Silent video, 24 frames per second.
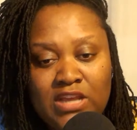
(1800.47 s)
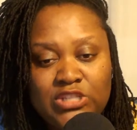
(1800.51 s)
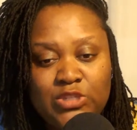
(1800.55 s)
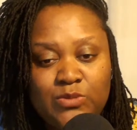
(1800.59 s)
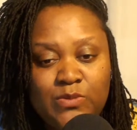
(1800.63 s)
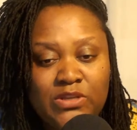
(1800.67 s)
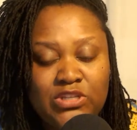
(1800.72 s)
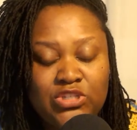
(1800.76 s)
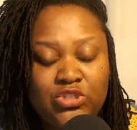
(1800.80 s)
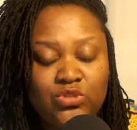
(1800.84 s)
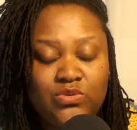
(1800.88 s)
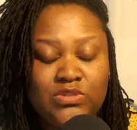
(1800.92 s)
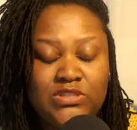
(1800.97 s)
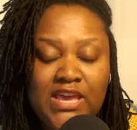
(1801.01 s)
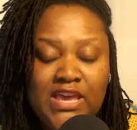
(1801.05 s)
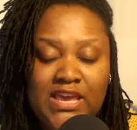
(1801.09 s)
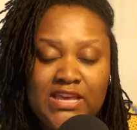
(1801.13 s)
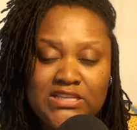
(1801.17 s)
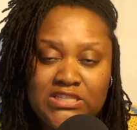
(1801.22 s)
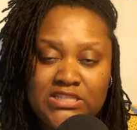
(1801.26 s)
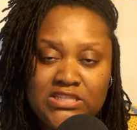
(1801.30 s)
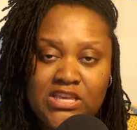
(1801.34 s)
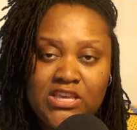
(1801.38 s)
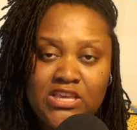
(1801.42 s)
special
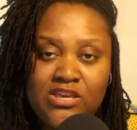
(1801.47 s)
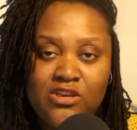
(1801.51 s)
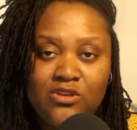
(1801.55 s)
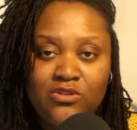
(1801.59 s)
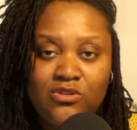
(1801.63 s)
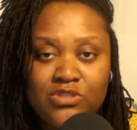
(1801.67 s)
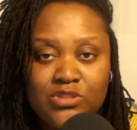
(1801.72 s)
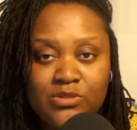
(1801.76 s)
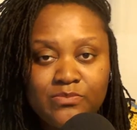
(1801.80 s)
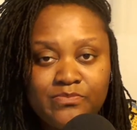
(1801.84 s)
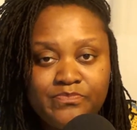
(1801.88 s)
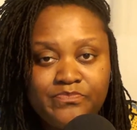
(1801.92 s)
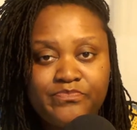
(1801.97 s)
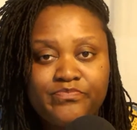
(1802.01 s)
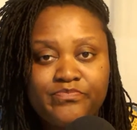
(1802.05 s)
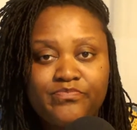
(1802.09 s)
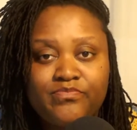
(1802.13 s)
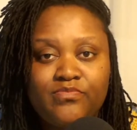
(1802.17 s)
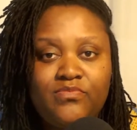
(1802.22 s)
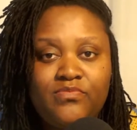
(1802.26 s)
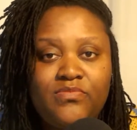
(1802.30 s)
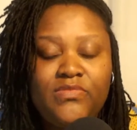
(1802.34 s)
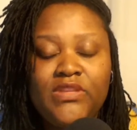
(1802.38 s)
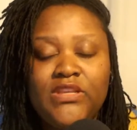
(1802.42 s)
tech skills?
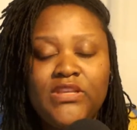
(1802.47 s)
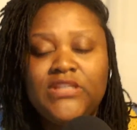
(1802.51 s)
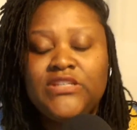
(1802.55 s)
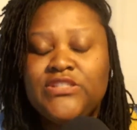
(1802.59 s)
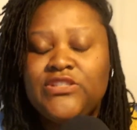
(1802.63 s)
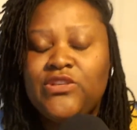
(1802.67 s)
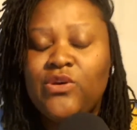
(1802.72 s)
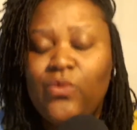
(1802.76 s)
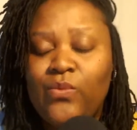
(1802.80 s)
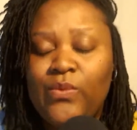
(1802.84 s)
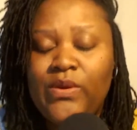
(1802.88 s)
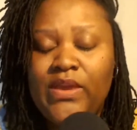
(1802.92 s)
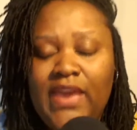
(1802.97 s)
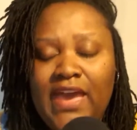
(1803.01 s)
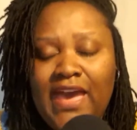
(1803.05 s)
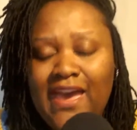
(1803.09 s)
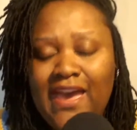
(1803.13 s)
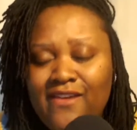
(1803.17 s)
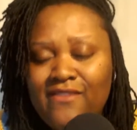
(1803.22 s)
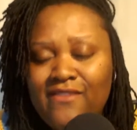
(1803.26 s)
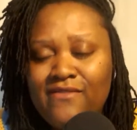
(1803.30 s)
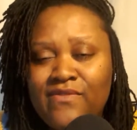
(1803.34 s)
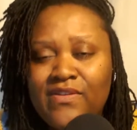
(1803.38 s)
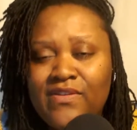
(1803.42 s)
So we
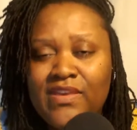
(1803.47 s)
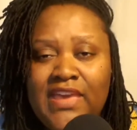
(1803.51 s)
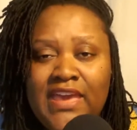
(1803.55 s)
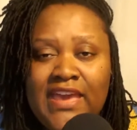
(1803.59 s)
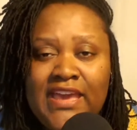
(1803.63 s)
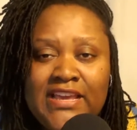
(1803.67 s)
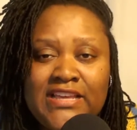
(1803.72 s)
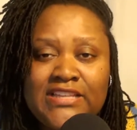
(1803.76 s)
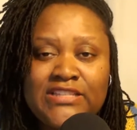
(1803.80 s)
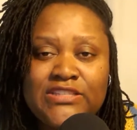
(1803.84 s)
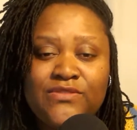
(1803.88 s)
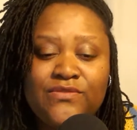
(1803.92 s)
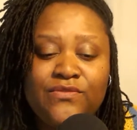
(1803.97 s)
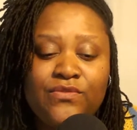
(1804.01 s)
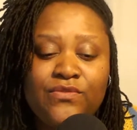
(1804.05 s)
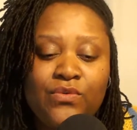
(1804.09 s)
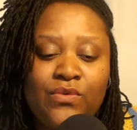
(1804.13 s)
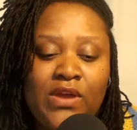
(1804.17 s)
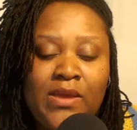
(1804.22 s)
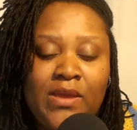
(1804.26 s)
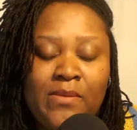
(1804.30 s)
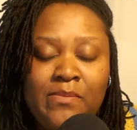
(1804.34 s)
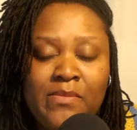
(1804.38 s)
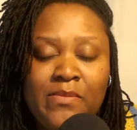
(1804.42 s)
hire VAs for
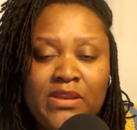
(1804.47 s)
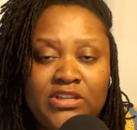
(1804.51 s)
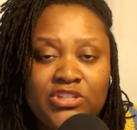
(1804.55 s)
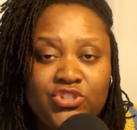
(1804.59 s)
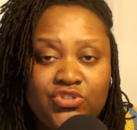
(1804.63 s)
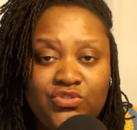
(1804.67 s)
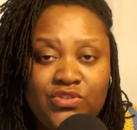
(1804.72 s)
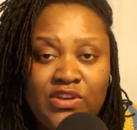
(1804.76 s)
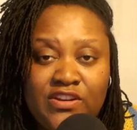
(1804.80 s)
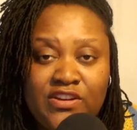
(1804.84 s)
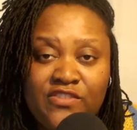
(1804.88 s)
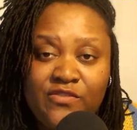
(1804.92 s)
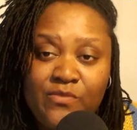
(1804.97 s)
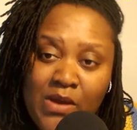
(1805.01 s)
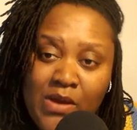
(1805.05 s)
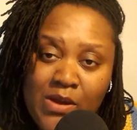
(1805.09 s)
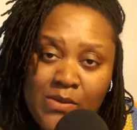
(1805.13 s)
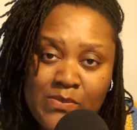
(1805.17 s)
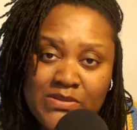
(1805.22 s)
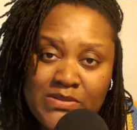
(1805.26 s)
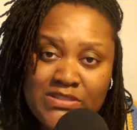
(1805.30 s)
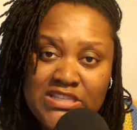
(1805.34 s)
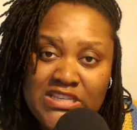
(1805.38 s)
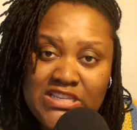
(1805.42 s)
administrative
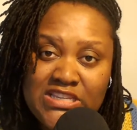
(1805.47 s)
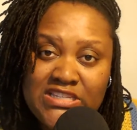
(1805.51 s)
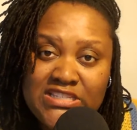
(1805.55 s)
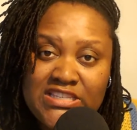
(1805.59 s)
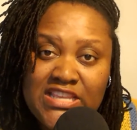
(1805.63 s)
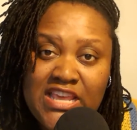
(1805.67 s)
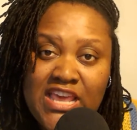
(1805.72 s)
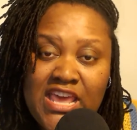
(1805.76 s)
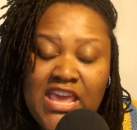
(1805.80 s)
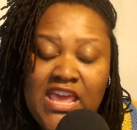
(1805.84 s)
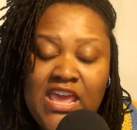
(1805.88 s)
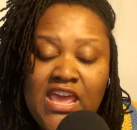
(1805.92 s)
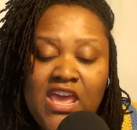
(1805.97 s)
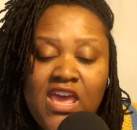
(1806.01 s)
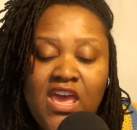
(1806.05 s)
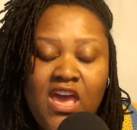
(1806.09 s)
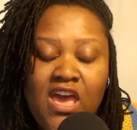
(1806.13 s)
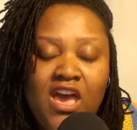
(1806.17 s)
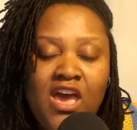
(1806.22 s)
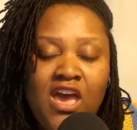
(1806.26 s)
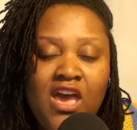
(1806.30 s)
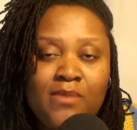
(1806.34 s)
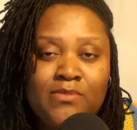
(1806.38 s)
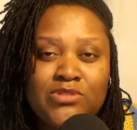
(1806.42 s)
purposes.
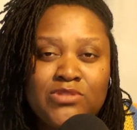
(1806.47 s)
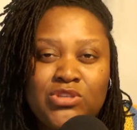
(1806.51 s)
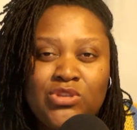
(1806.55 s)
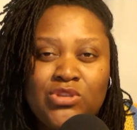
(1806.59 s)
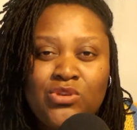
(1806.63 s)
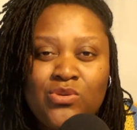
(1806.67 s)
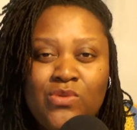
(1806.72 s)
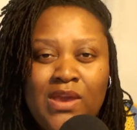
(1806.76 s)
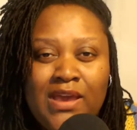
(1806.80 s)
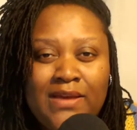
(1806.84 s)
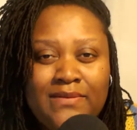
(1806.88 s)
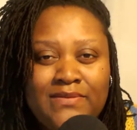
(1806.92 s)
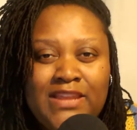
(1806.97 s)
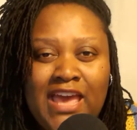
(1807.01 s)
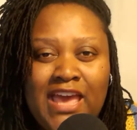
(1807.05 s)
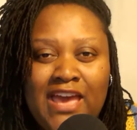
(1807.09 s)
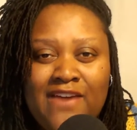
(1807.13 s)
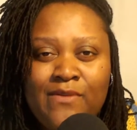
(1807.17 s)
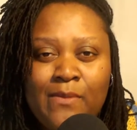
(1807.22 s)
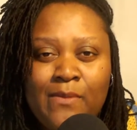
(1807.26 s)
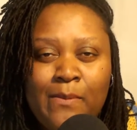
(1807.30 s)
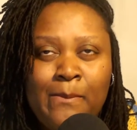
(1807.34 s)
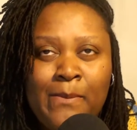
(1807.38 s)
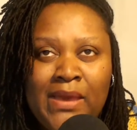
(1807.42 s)
So you have to have
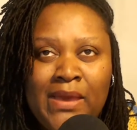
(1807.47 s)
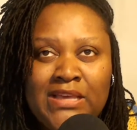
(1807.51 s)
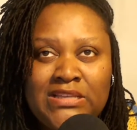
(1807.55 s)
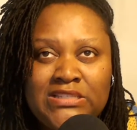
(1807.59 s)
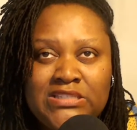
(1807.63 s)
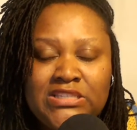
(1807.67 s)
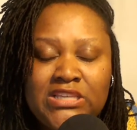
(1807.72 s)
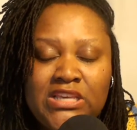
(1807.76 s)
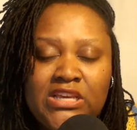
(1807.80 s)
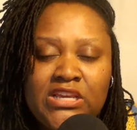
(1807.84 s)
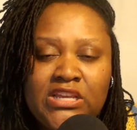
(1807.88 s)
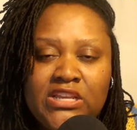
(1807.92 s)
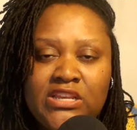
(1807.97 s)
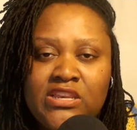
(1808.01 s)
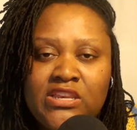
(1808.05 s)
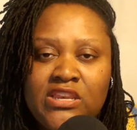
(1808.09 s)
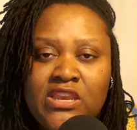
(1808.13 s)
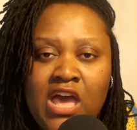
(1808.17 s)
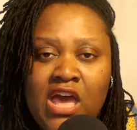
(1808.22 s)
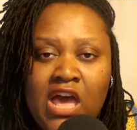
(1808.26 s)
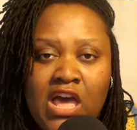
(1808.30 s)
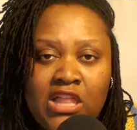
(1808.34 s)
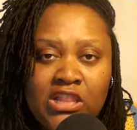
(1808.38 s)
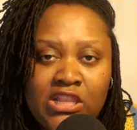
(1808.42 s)
a basic
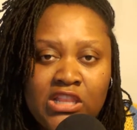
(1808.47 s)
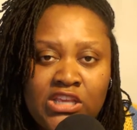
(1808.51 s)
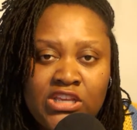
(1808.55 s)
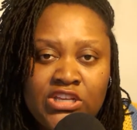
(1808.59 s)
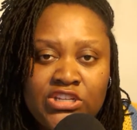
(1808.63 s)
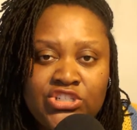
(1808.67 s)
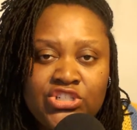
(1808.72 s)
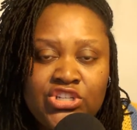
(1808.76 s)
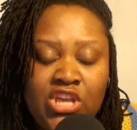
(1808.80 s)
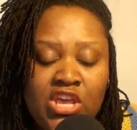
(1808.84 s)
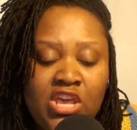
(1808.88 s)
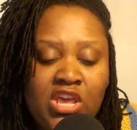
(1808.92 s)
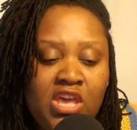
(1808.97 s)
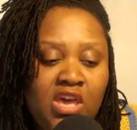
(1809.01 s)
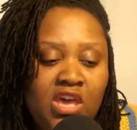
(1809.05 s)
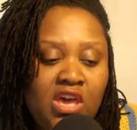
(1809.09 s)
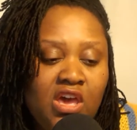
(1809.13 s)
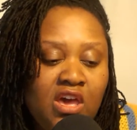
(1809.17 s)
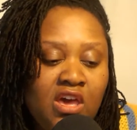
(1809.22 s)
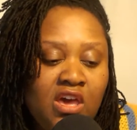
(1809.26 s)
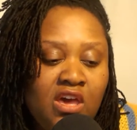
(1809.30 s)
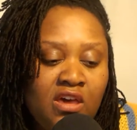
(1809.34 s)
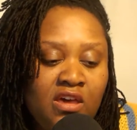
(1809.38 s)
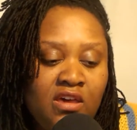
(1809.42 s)
knowledge
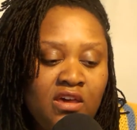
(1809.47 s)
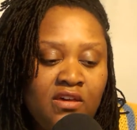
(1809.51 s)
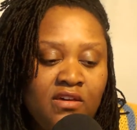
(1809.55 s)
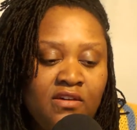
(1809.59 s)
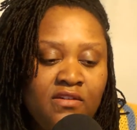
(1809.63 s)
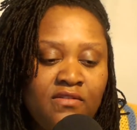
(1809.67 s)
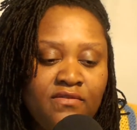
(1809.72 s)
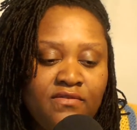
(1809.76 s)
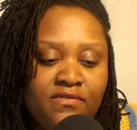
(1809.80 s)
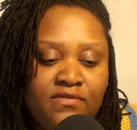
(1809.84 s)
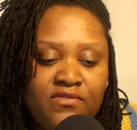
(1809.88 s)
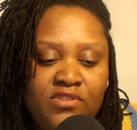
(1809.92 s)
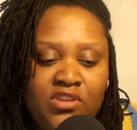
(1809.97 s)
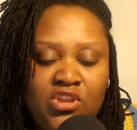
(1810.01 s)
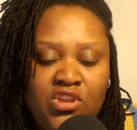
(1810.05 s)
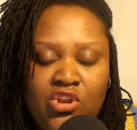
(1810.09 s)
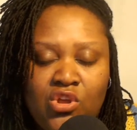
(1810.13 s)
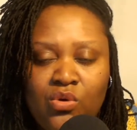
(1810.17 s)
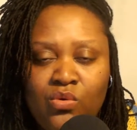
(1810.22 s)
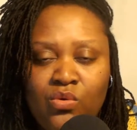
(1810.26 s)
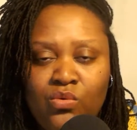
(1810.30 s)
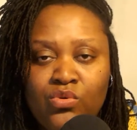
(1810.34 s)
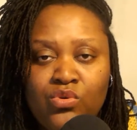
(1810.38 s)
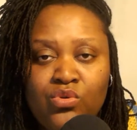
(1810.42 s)
of,
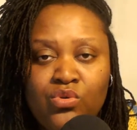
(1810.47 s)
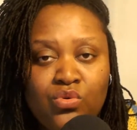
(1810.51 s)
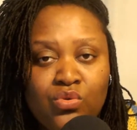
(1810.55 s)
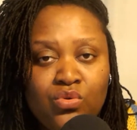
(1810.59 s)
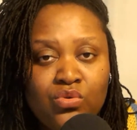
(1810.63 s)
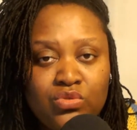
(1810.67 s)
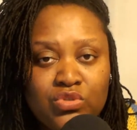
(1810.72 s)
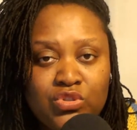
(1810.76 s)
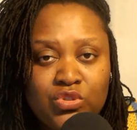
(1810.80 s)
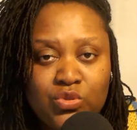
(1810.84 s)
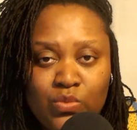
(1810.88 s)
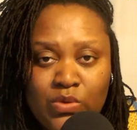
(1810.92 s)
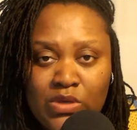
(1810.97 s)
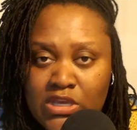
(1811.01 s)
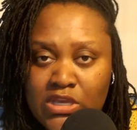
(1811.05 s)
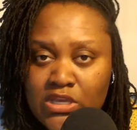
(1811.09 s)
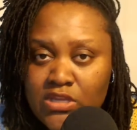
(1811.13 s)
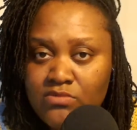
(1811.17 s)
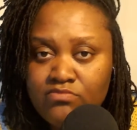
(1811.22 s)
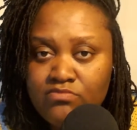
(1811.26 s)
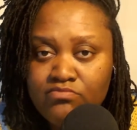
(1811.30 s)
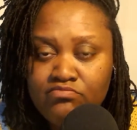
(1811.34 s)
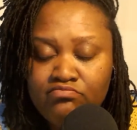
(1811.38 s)
Google Suite.